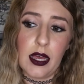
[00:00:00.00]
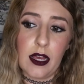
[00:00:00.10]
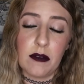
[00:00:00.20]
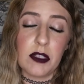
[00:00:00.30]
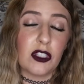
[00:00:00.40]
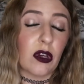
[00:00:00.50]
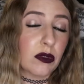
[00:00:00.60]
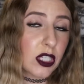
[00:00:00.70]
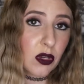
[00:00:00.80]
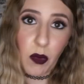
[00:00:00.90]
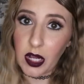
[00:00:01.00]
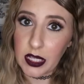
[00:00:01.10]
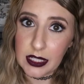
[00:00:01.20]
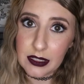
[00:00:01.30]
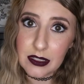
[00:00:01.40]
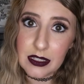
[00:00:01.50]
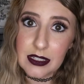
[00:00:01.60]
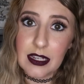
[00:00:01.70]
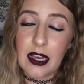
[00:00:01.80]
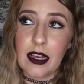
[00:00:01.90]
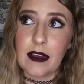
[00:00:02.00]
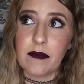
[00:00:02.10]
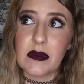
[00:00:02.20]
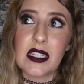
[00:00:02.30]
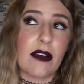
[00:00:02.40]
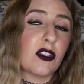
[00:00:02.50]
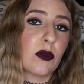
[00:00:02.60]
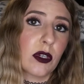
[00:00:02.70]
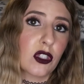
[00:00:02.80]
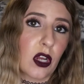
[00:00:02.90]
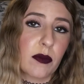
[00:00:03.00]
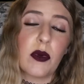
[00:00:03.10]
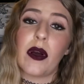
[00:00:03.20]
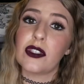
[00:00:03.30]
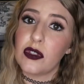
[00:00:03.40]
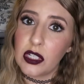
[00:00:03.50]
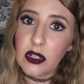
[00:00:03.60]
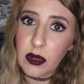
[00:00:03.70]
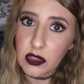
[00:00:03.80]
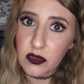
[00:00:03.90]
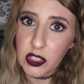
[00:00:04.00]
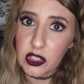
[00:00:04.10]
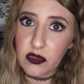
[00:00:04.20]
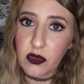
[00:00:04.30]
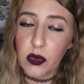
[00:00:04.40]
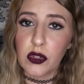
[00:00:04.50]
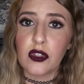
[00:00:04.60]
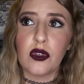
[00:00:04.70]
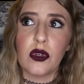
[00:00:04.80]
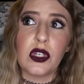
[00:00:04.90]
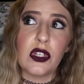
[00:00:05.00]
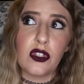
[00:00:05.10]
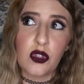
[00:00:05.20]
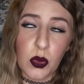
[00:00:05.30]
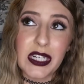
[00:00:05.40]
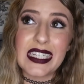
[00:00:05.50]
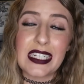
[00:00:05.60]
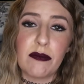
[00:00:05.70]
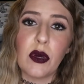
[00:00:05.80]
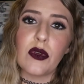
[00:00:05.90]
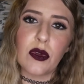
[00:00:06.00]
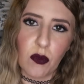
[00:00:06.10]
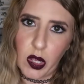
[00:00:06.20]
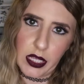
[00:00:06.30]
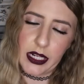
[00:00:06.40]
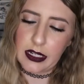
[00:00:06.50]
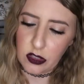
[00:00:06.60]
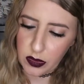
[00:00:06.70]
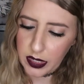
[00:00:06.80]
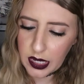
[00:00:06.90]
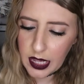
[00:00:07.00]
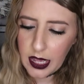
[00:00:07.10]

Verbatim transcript: Um, they don't take walk-ins. Um, Savi's Workshop, you also need a reservation for. The Droid, Droid Depot, you can walk in and do it.